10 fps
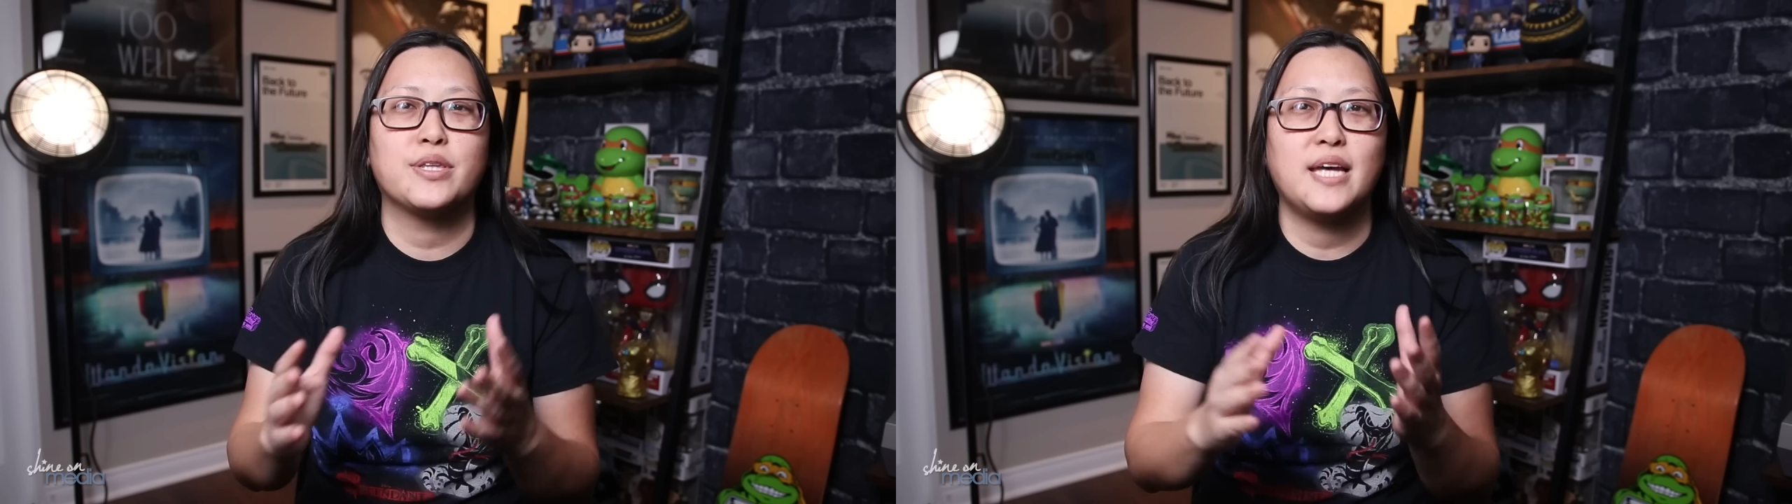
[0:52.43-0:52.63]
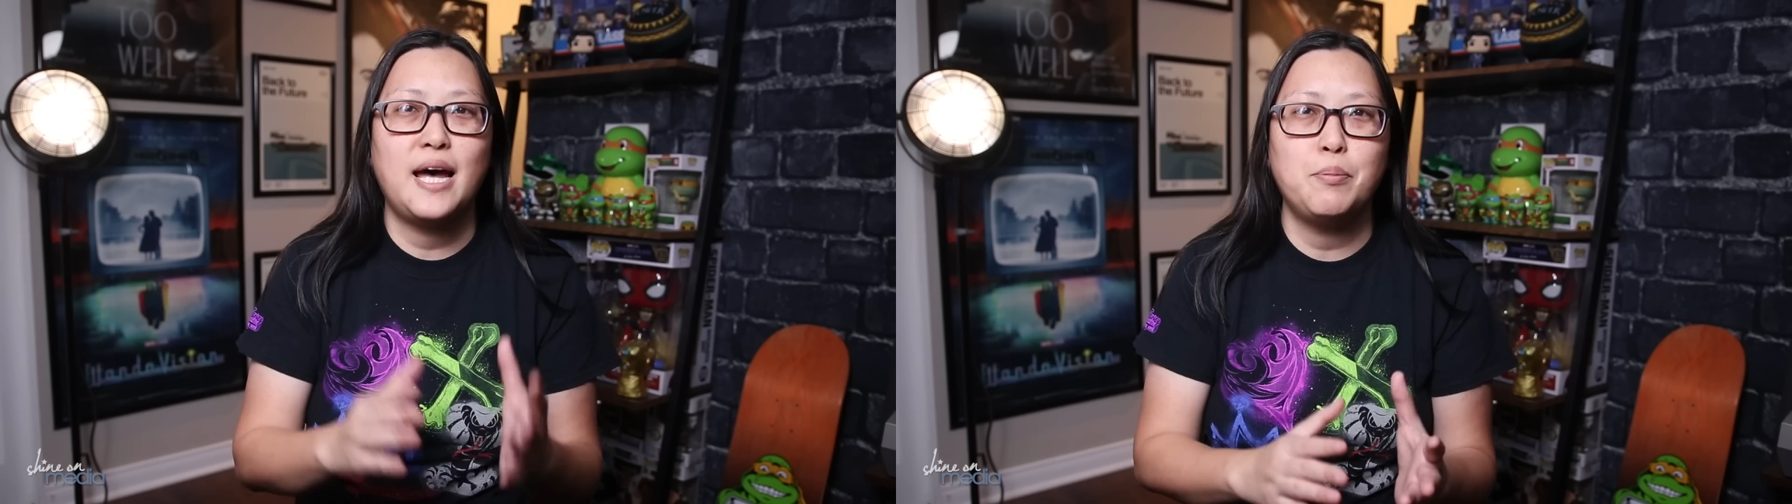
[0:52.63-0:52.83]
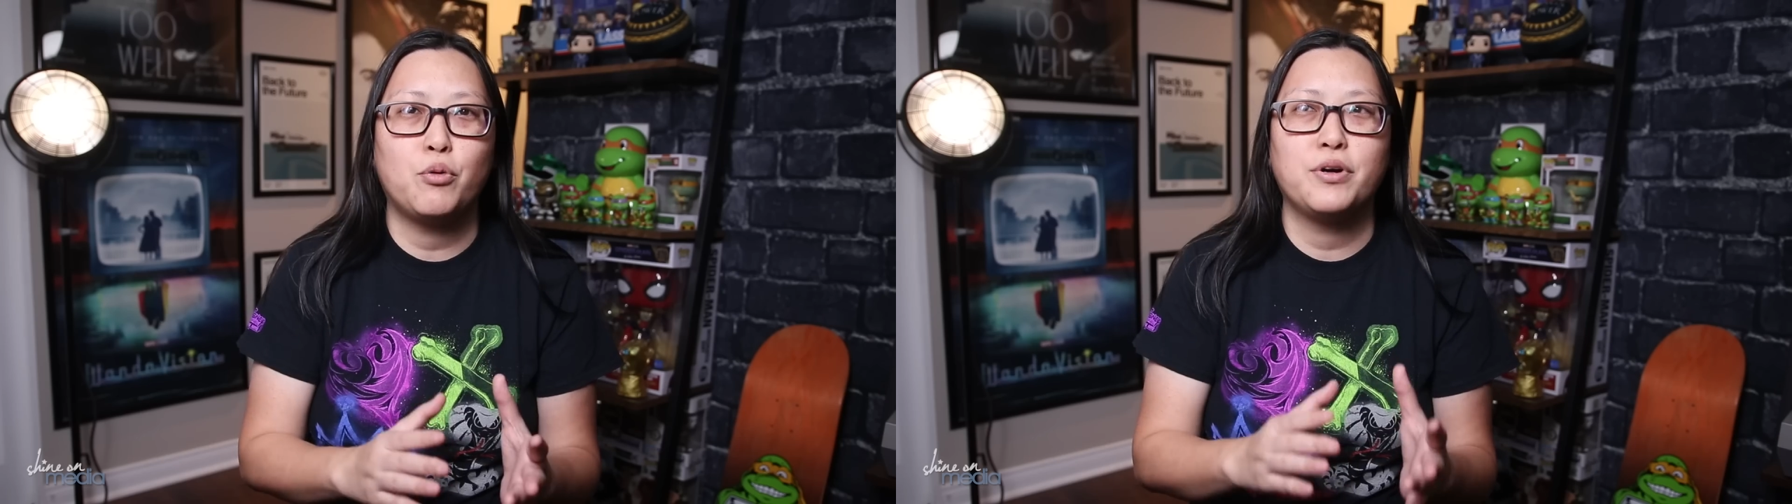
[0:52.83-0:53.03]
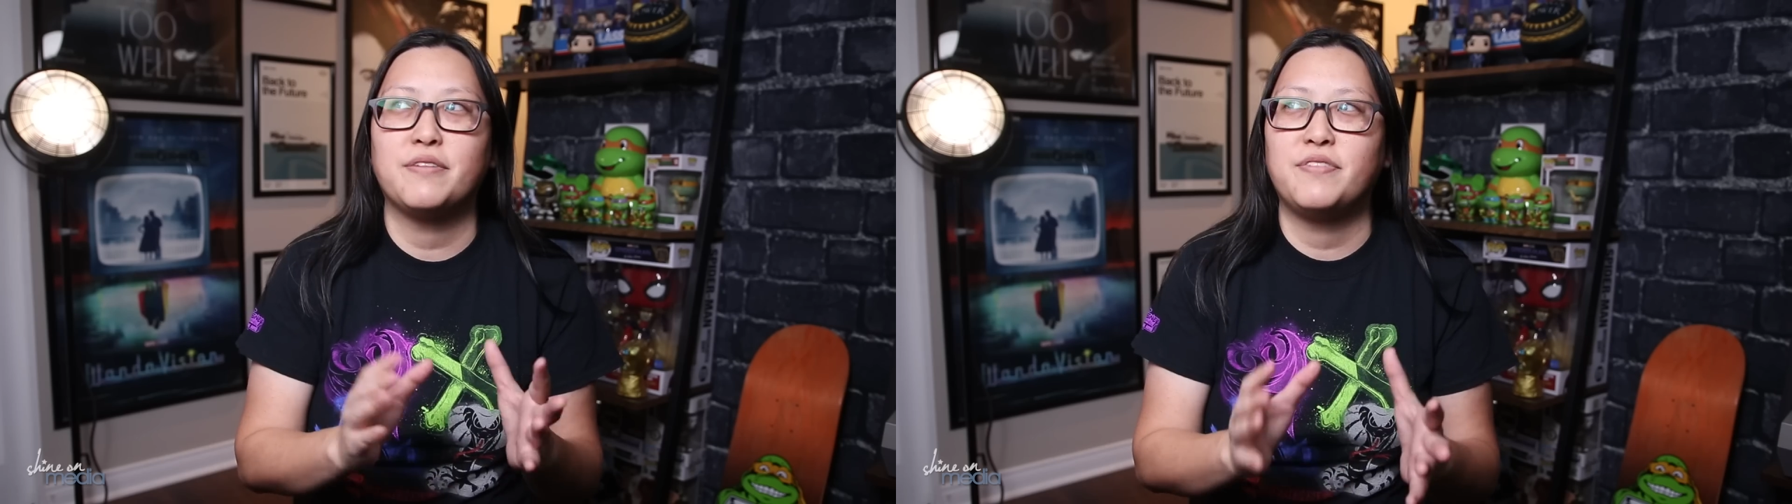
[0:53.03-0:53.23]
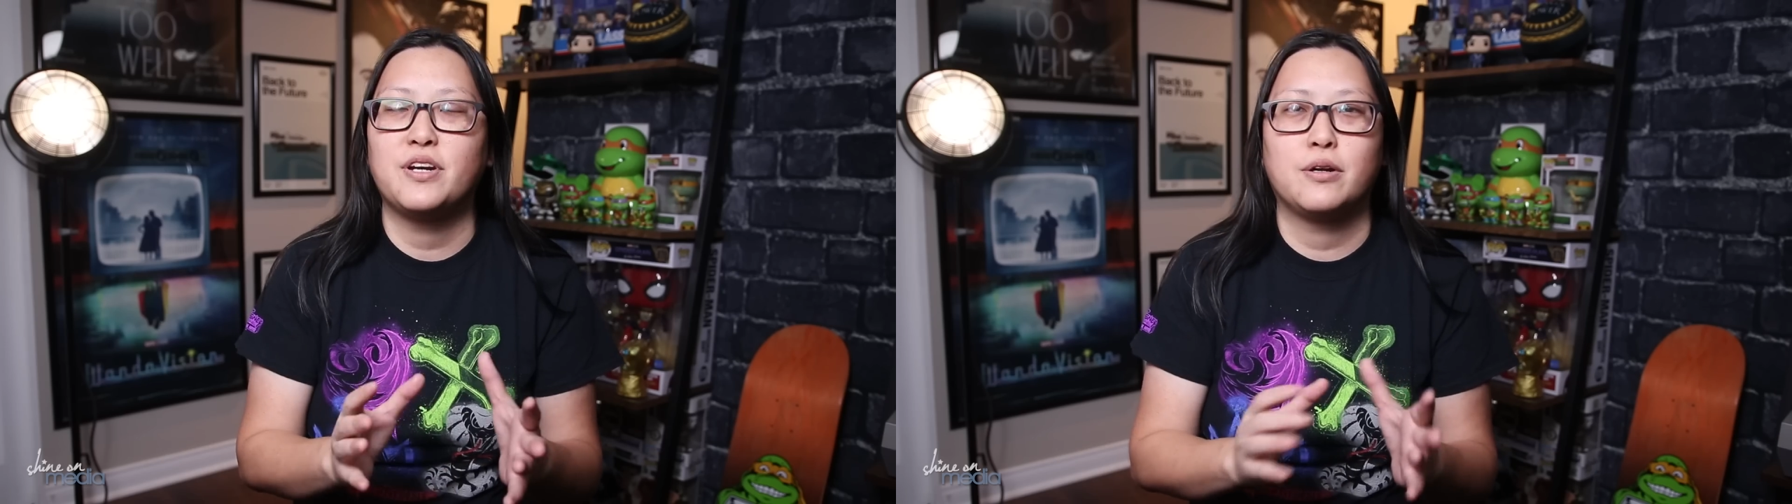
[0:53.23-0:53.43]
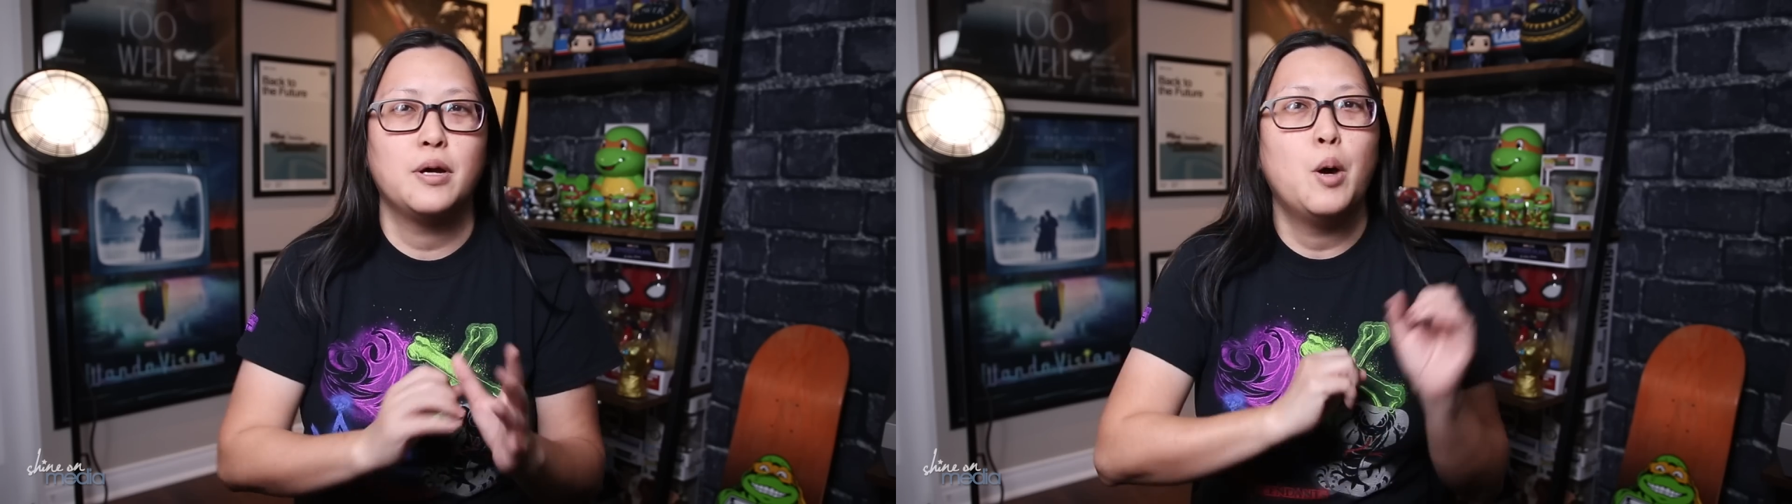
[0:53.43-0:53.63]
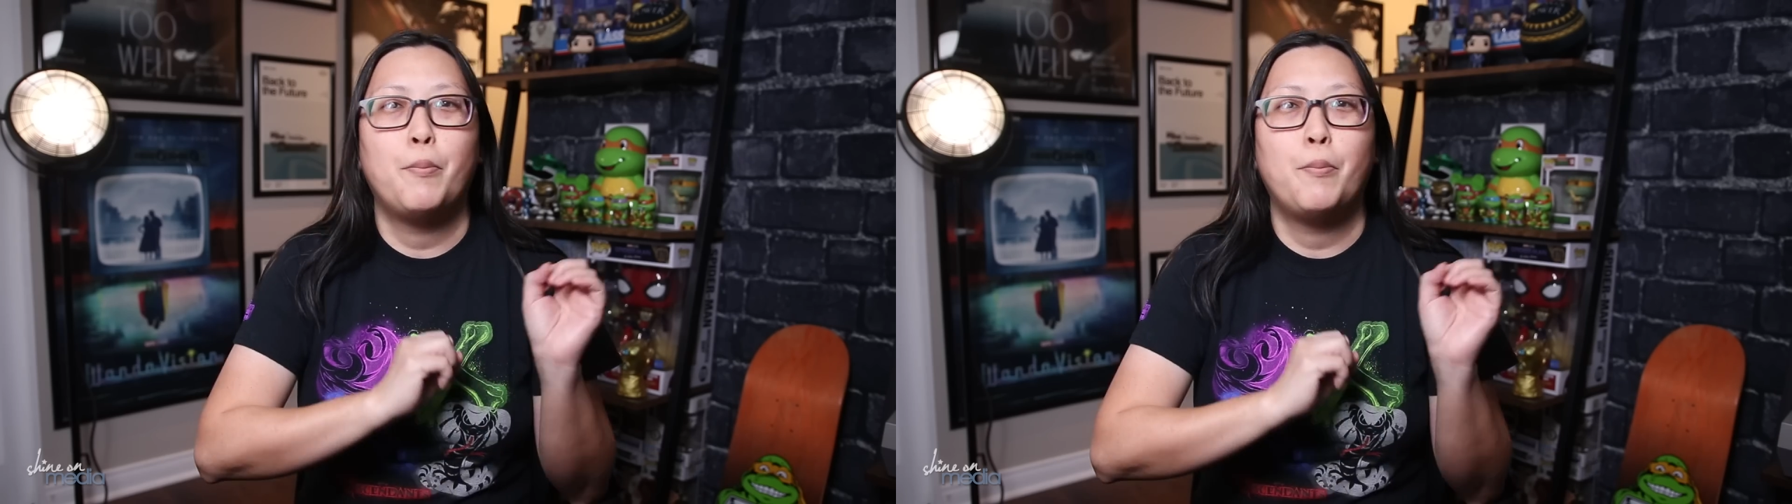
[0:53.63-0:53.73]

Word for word: at that point, I figured